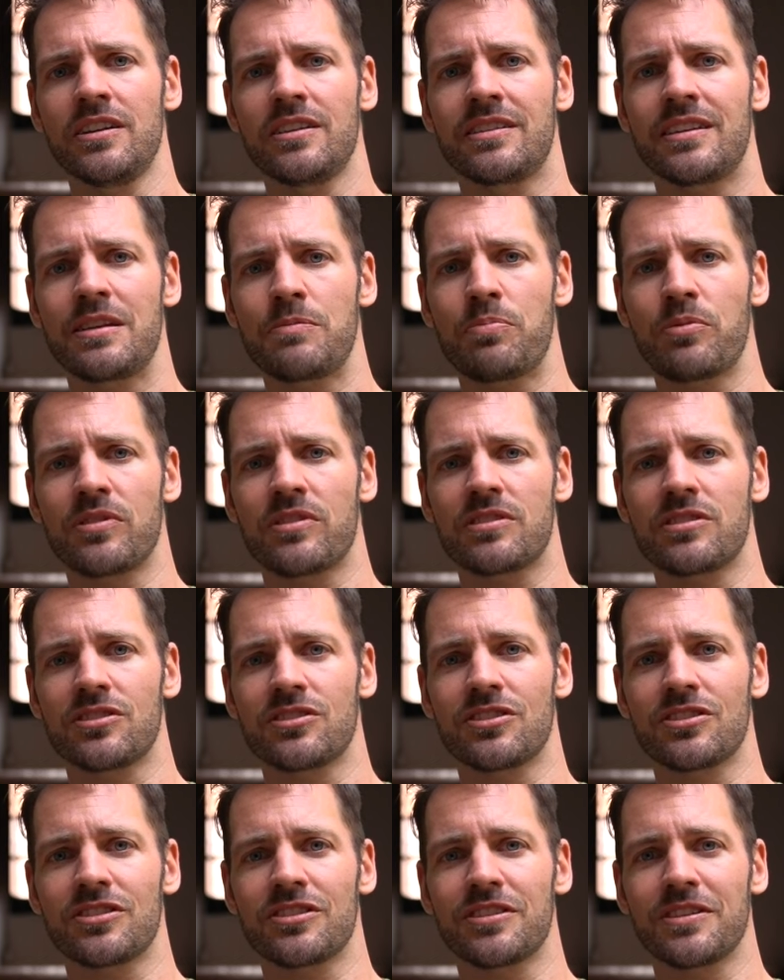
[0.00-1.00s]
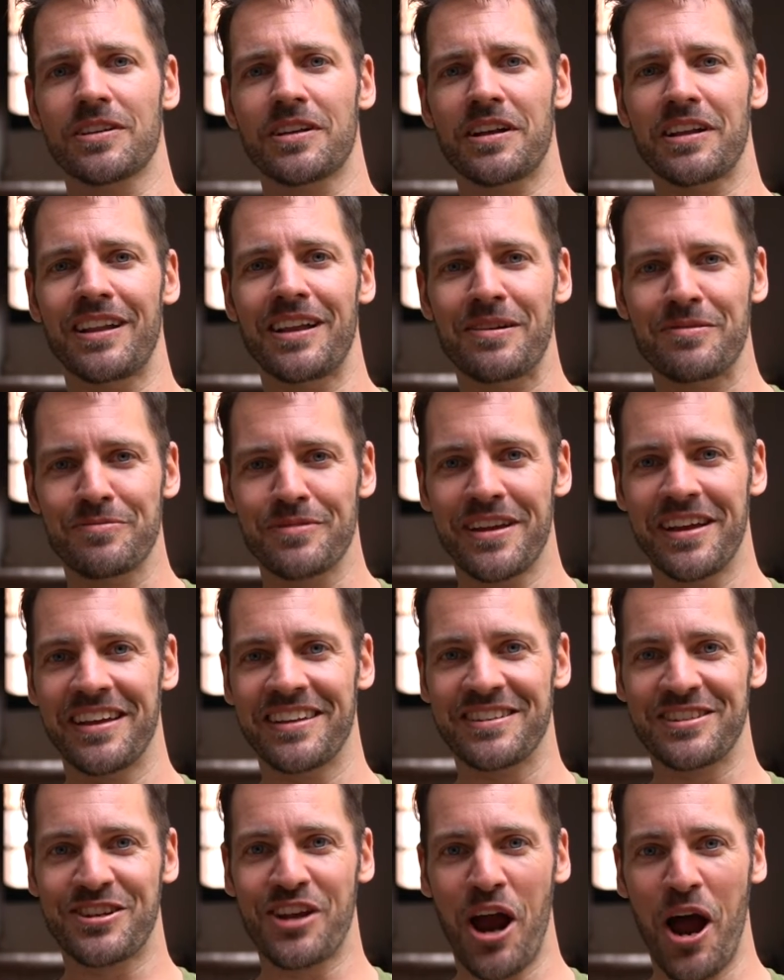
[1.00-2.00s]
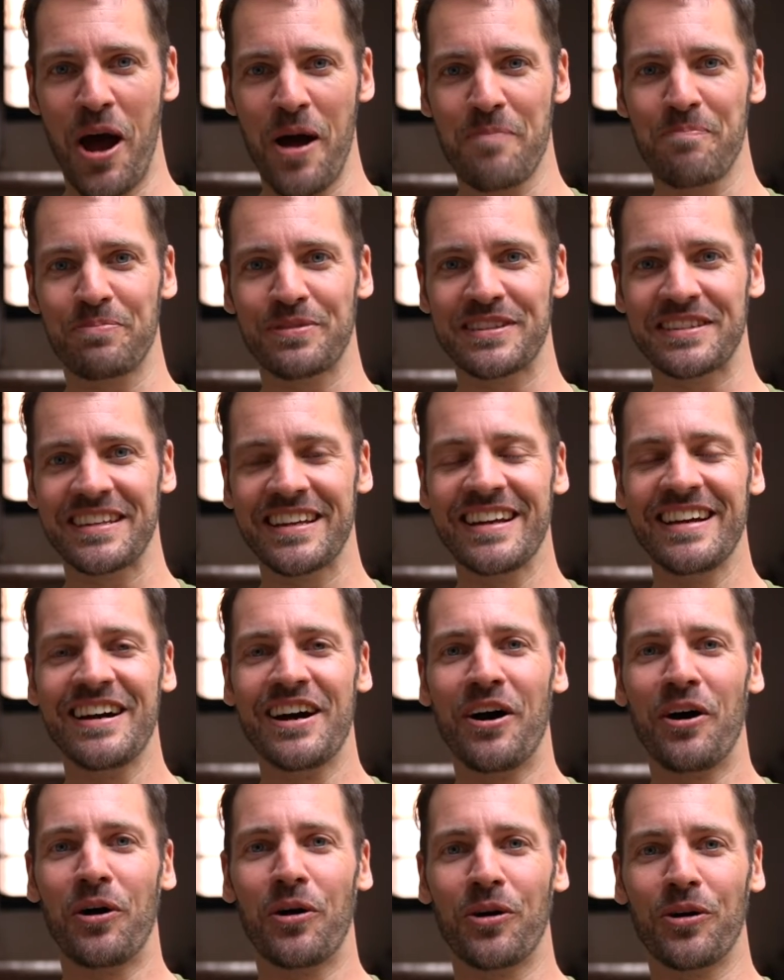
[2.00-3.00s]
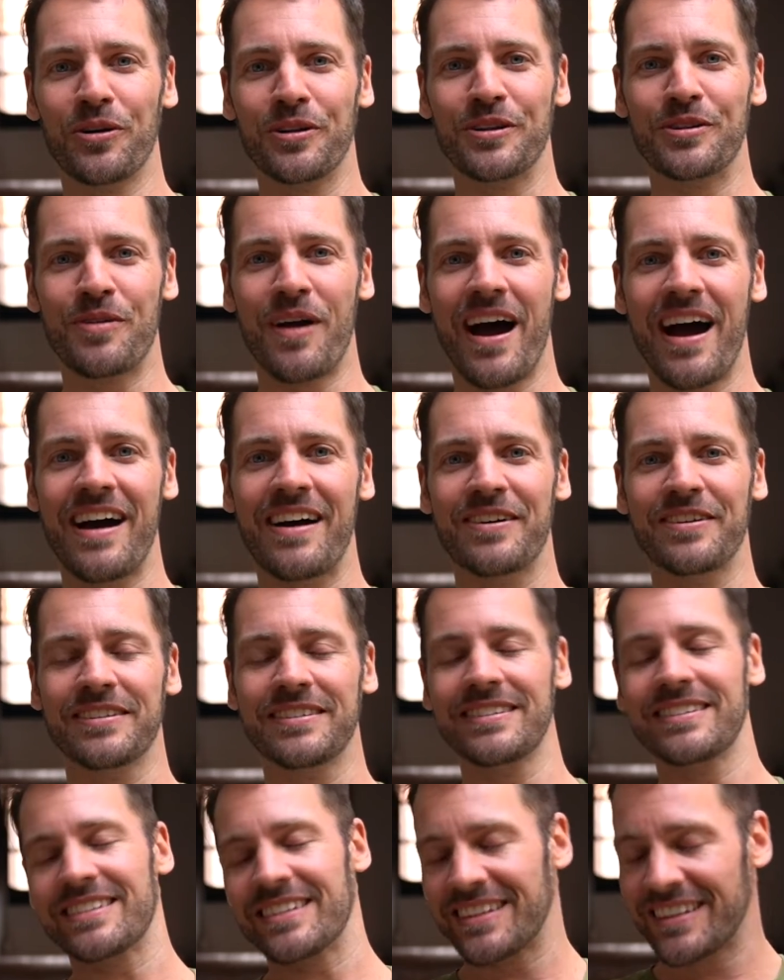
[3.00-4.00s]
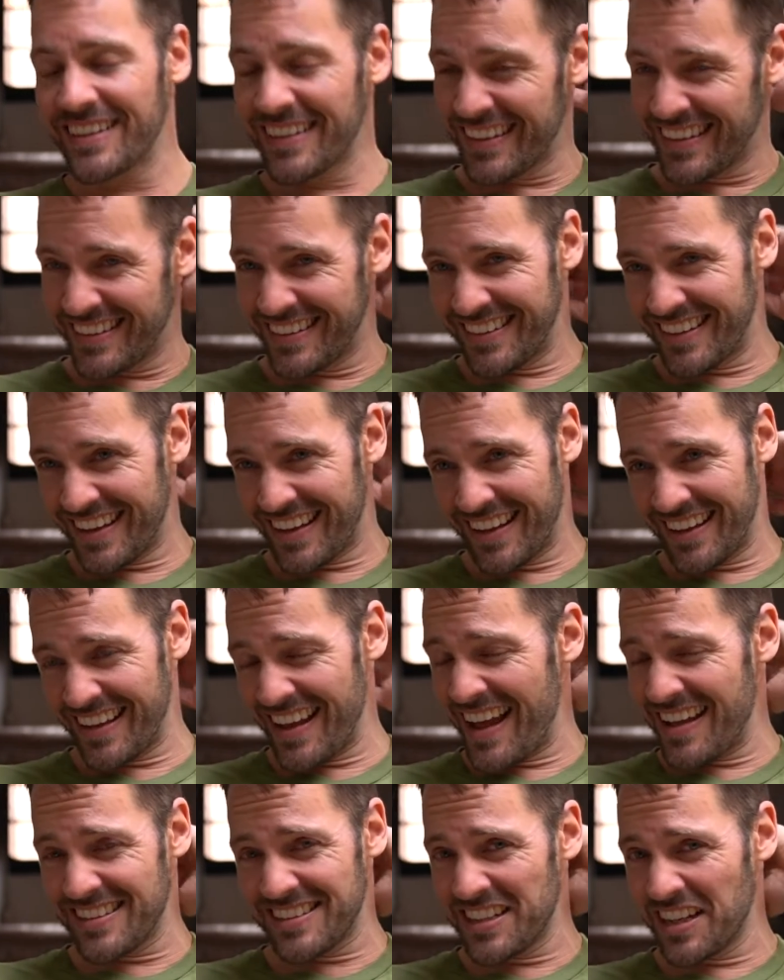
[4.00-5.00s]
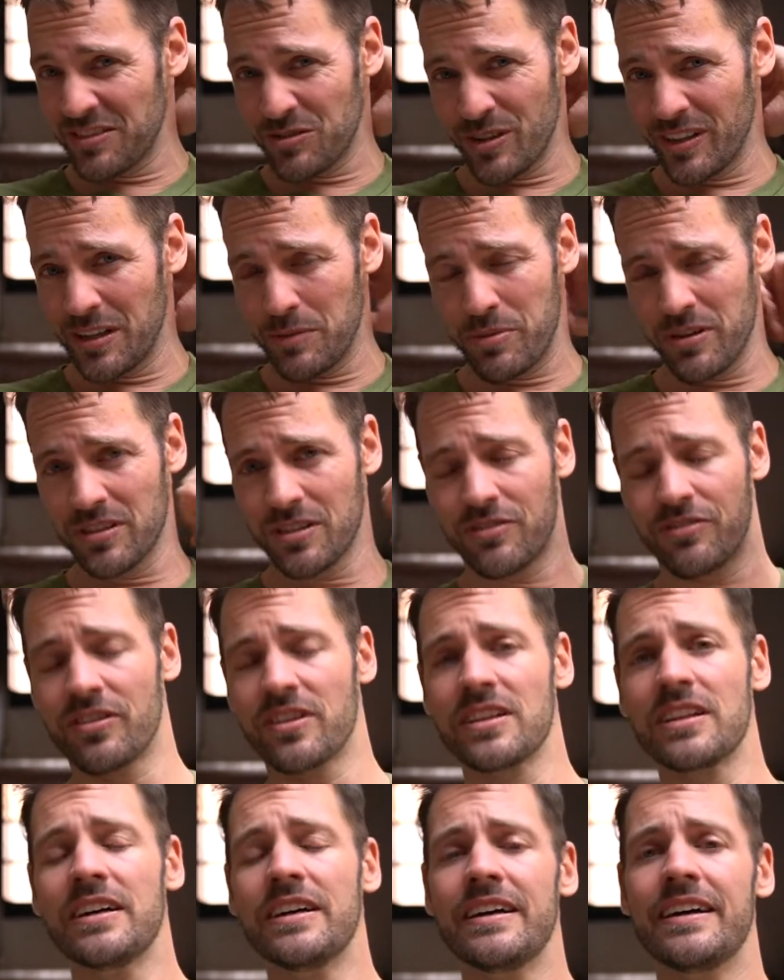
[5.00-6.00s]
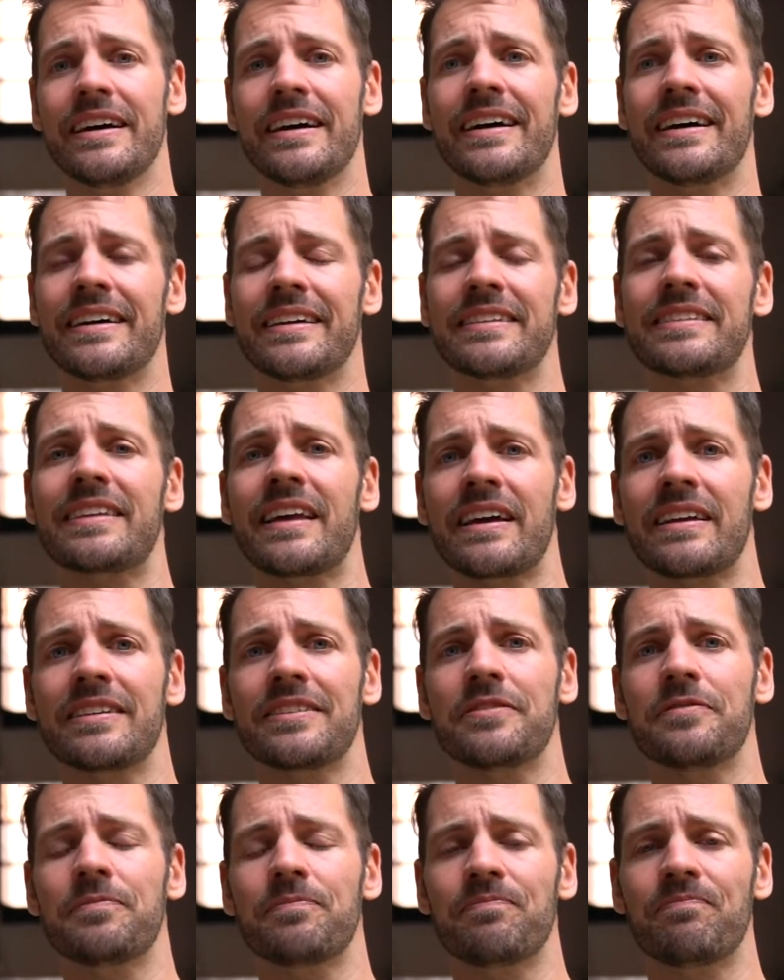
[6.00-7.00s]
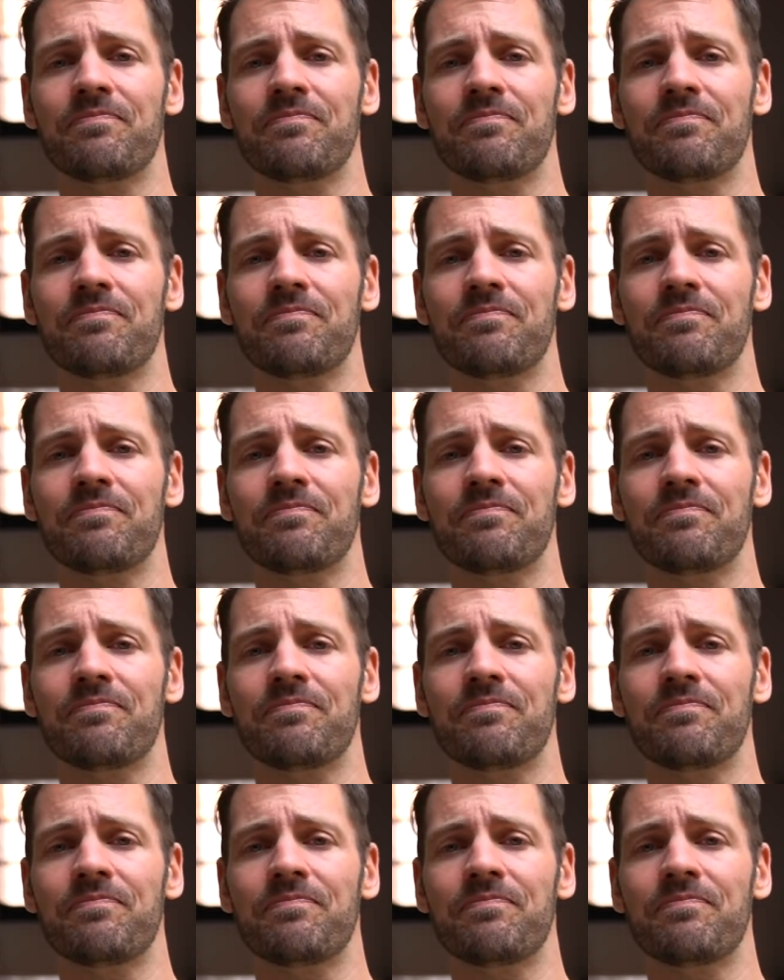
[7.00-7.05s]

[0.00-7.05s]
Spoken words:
typical Colombian shops all around, and yeah, it's not really beautiful. And then